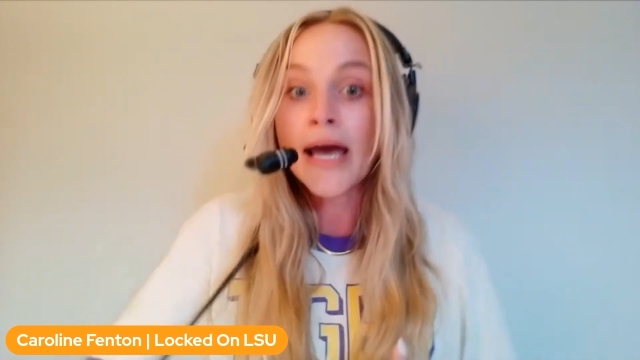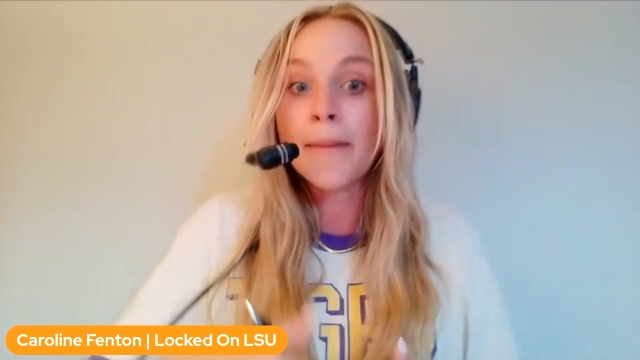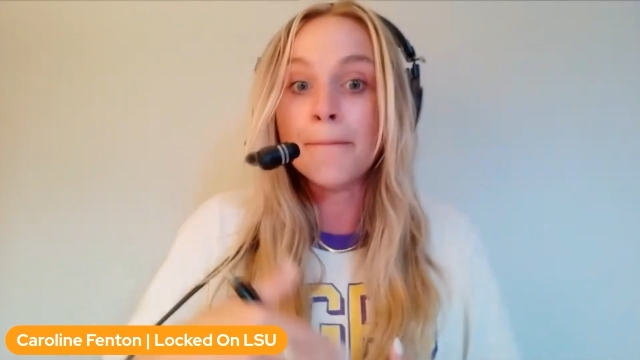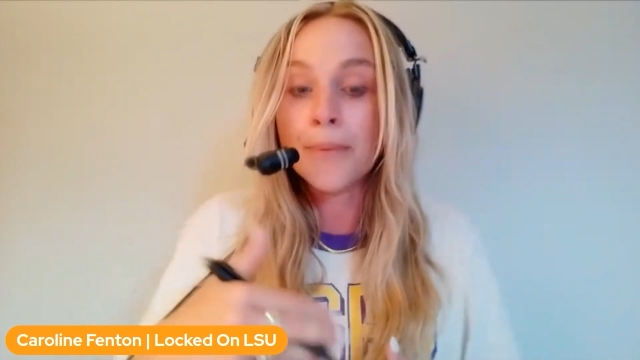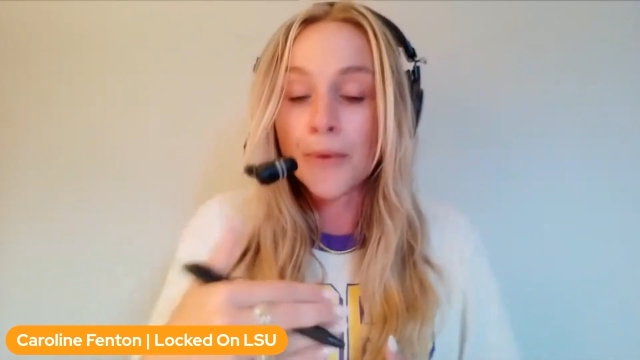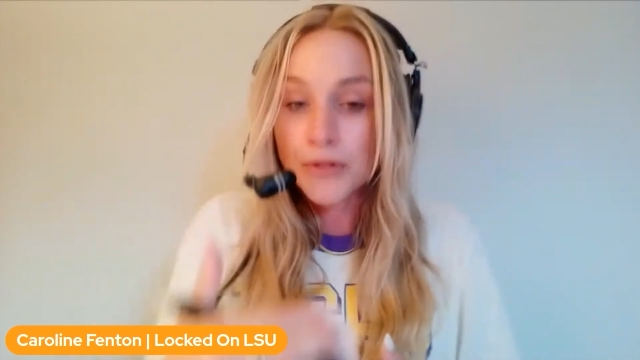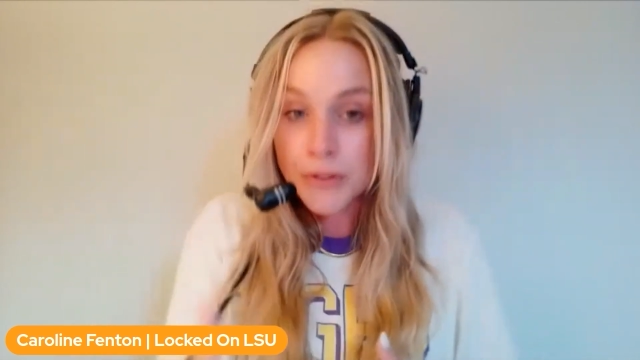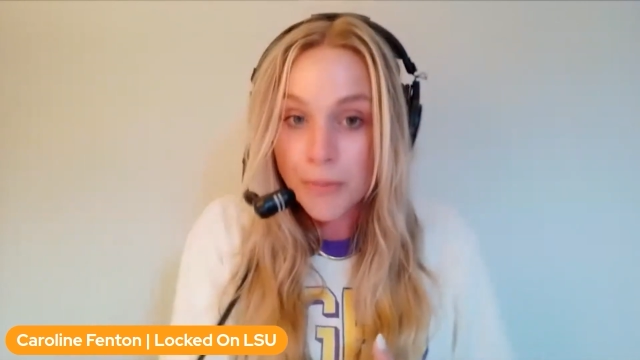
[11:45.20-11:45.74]
and
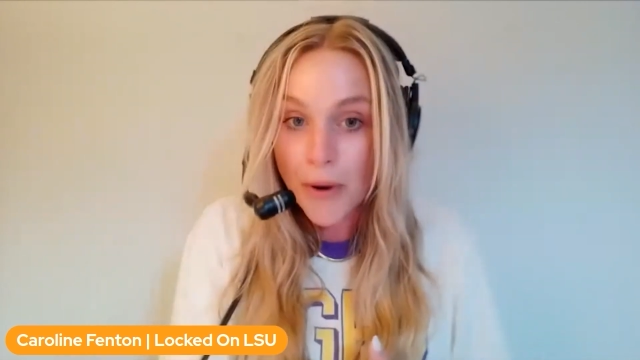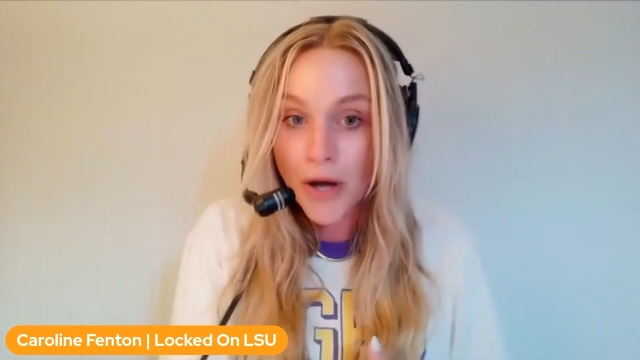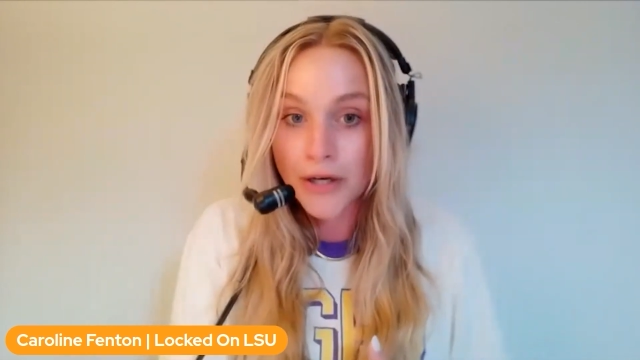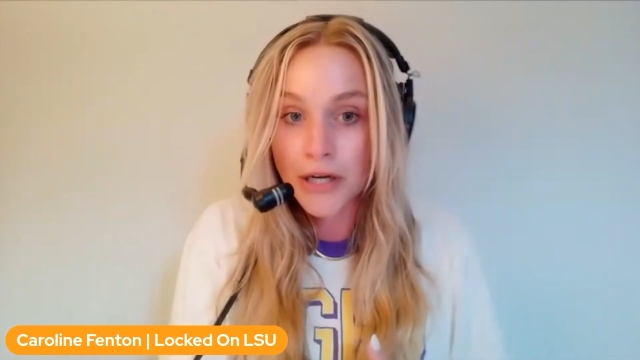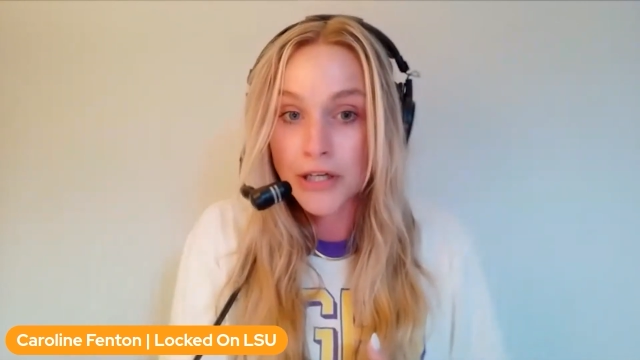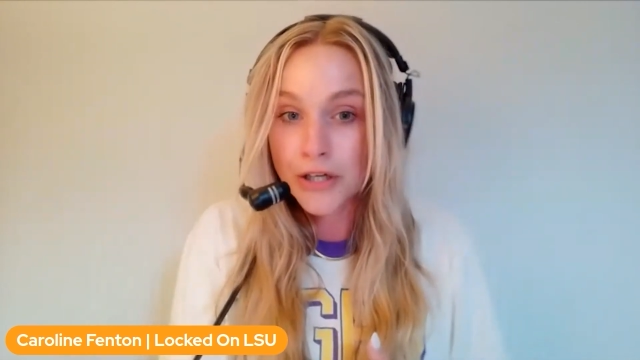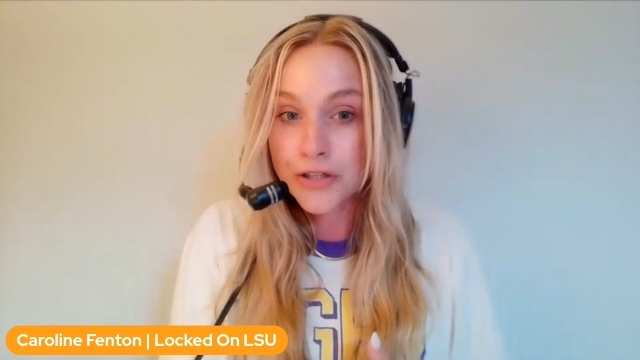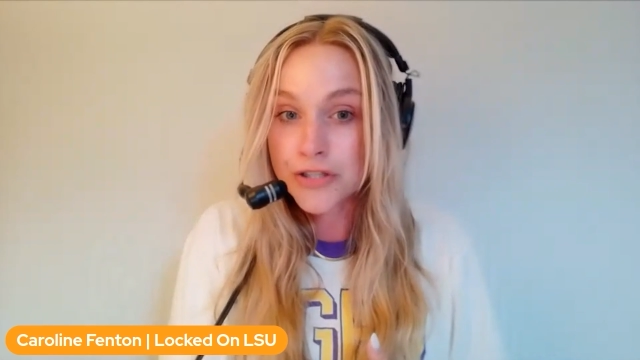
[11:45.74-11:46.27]
build
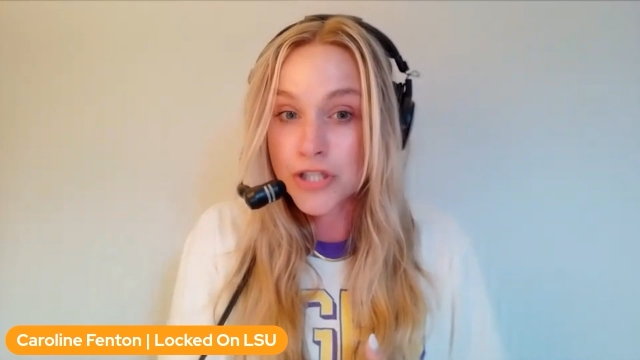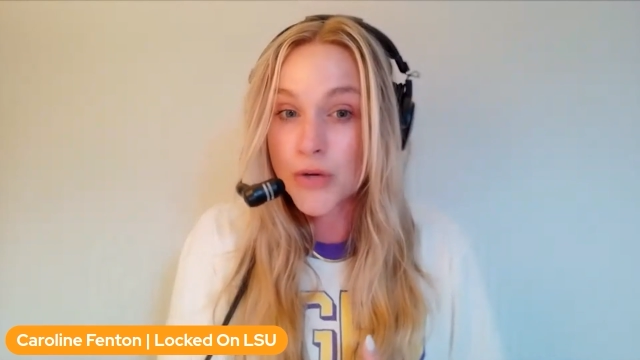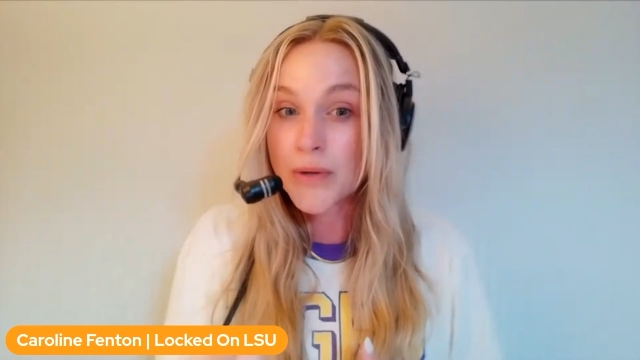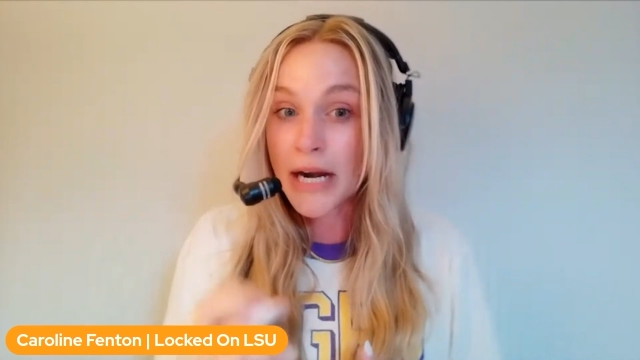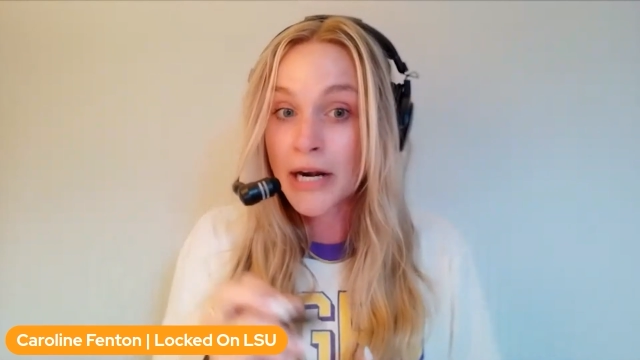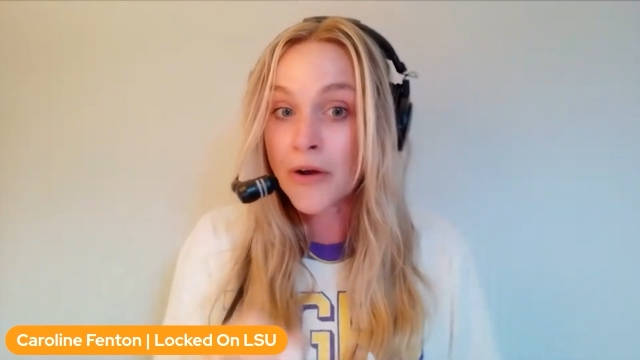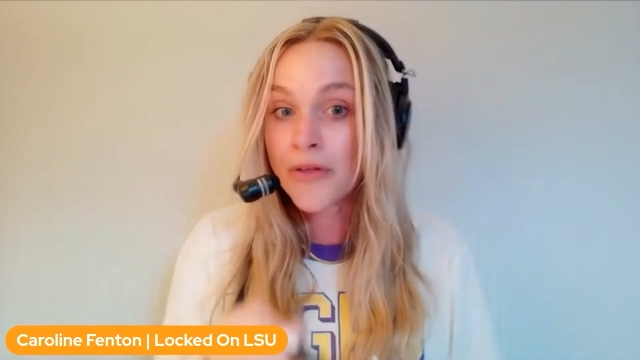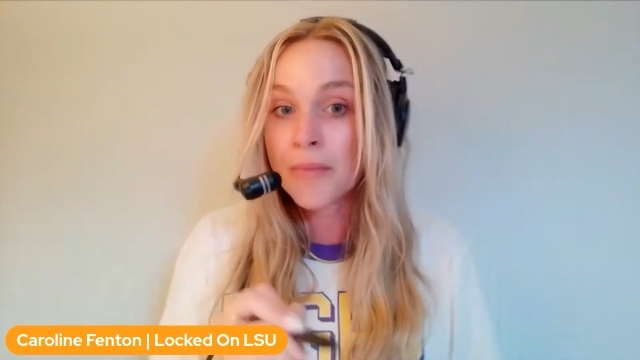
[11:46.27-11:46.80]
upon in year two. And
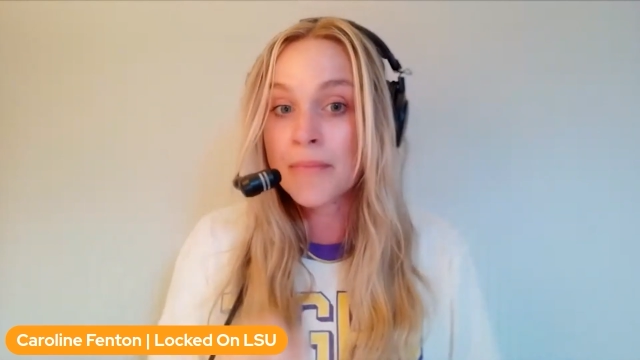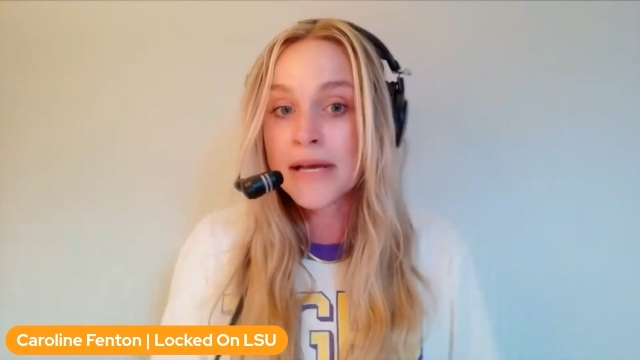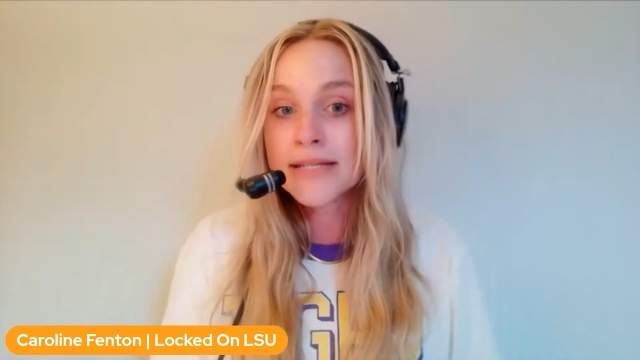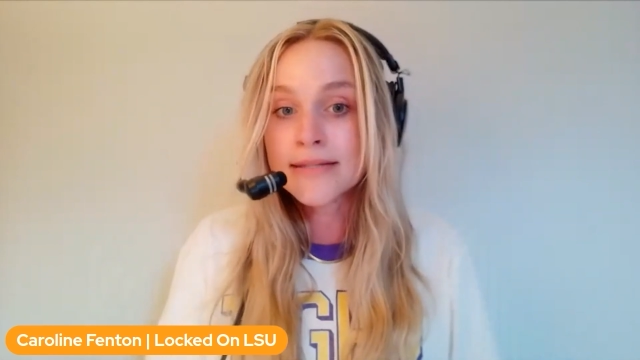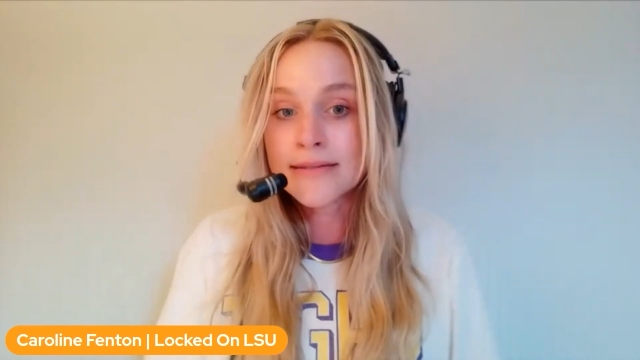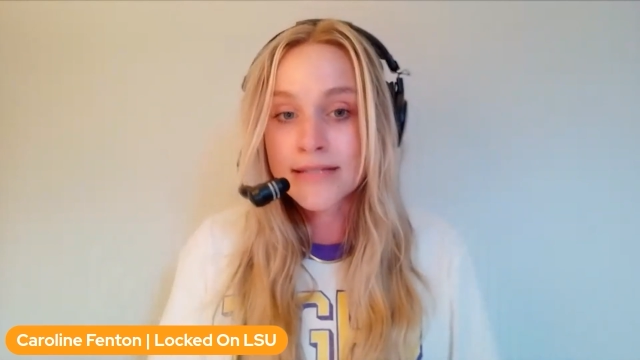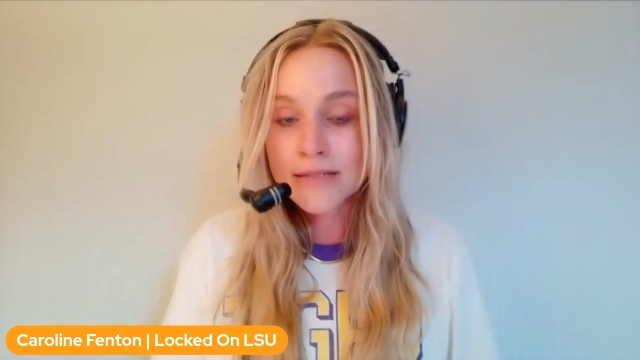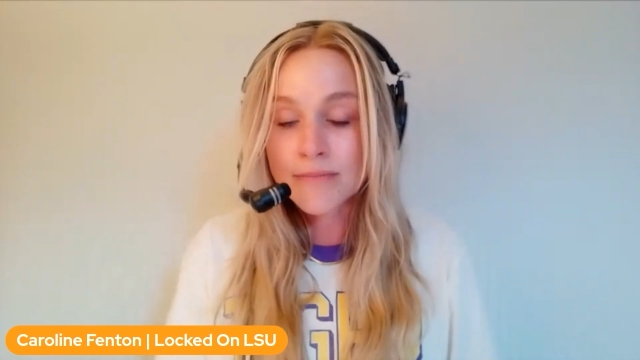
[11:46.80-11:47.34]
I know that
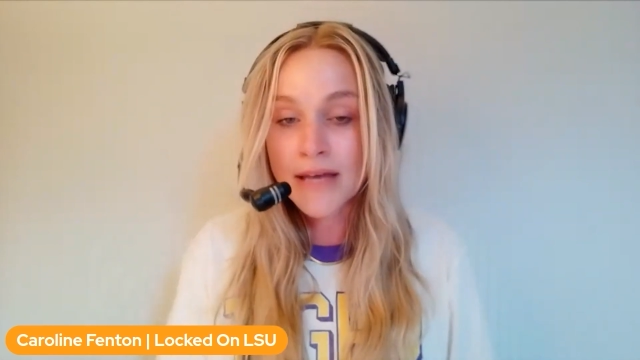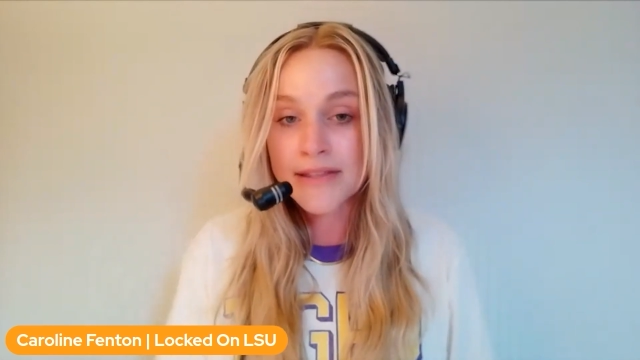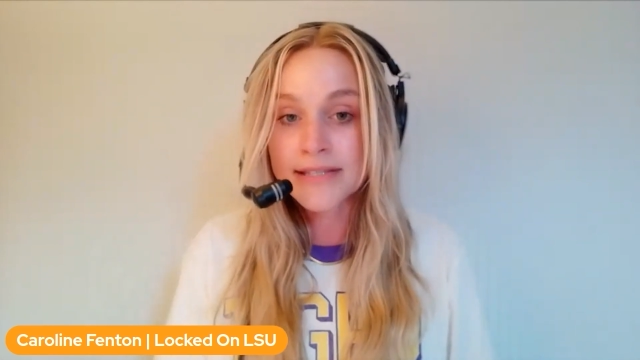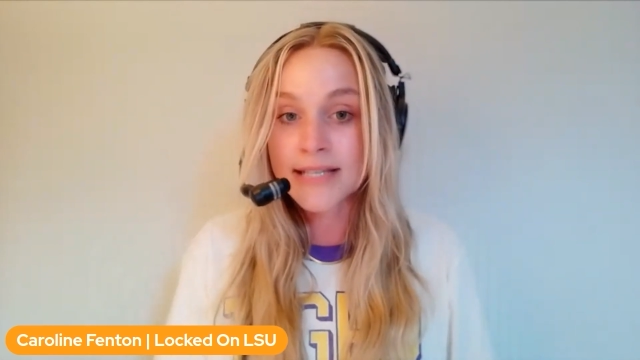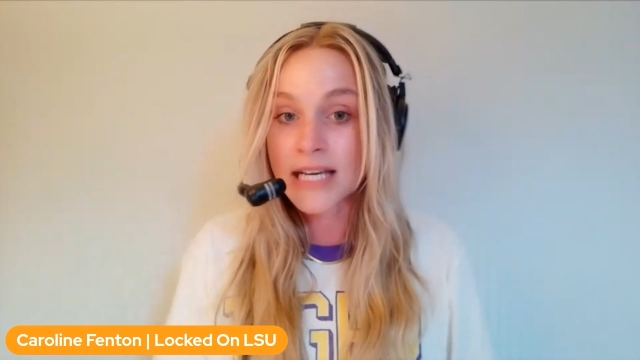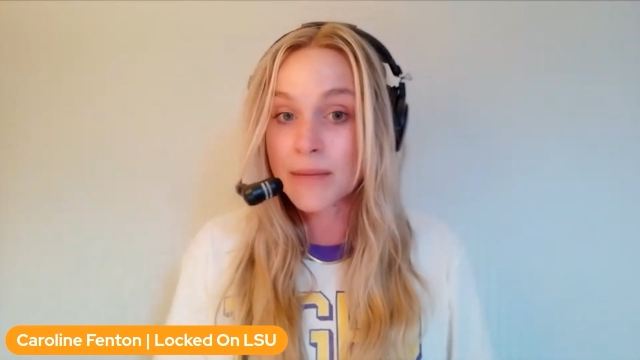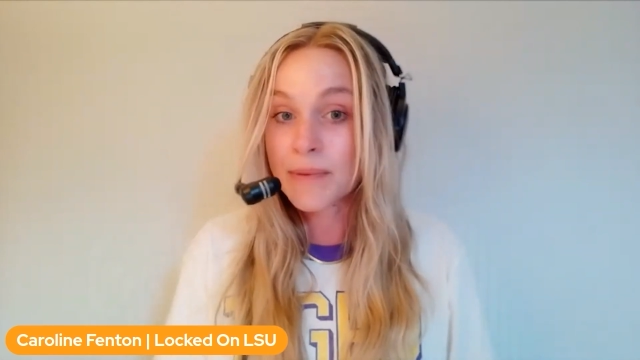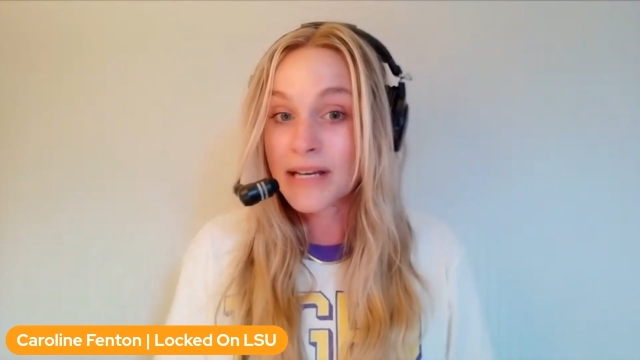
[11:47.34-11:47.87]
Mason Smith
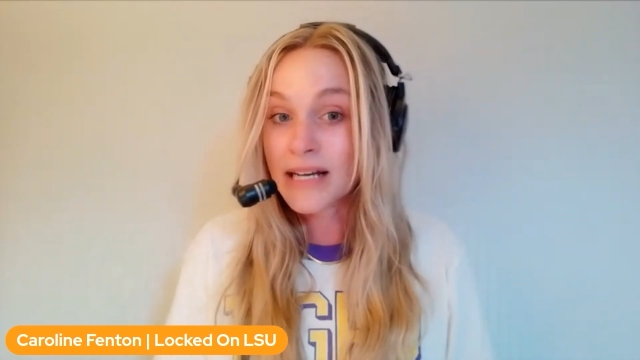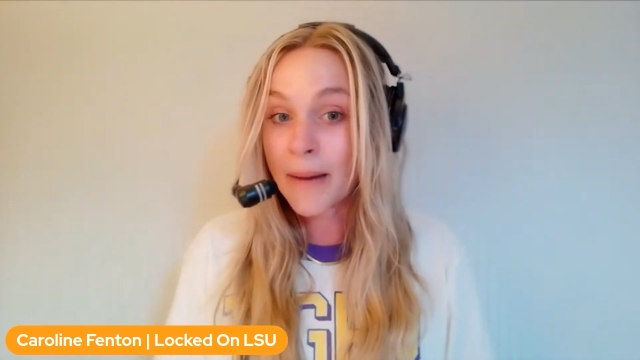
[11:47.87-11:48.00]
is going to be